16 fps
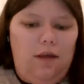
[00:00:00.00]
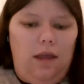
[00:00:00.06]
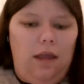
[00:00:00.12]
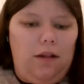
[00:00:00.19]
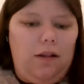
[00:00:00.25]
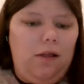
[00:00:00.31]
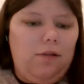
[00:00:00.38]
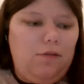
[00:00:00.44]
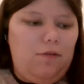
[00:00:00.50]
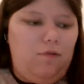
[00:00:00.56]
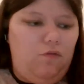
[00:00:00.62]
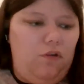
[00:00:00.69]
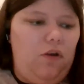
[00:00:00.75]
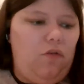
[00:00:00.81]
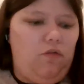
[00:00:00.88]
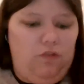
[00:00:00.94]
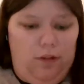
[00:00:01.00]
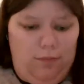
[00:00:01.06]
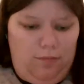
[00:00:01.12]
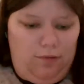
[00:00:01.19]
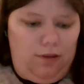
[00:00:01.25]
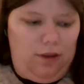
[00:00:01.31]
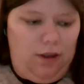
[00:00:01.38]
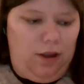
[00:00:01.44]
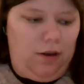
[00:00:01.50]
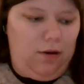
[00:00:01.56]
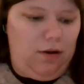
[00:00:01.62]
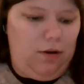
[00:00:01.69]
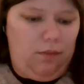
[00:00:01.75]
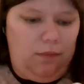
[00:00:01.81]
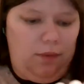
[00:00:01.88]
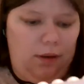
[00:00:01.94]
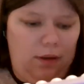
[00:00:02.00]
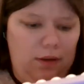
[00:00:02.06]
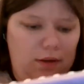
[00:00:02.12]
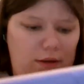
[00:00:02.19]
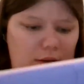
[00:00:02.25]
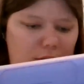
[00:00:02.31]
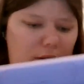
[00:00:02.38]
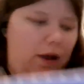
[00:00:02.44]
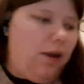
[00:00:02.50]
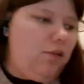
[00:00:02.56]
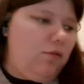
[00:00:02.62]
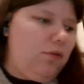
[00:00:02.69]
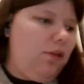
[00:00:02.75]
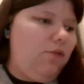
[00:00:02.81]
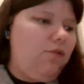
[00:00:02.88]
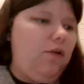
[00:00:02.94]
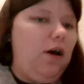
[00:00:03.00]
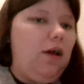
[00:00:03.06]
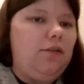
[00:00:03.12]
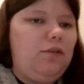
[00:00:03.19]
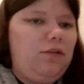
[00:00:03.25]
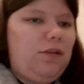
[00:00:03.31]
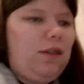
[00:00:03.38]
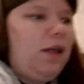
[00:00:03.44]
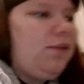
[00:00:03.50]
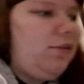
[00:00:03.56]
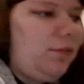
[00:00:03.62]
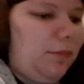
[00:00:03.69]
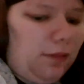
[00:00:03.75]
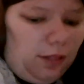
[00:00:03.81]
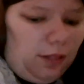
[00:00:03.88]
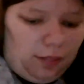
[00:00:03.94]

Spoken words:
it doesn't feel flimsy in any way. And it's really fun. So that's some of the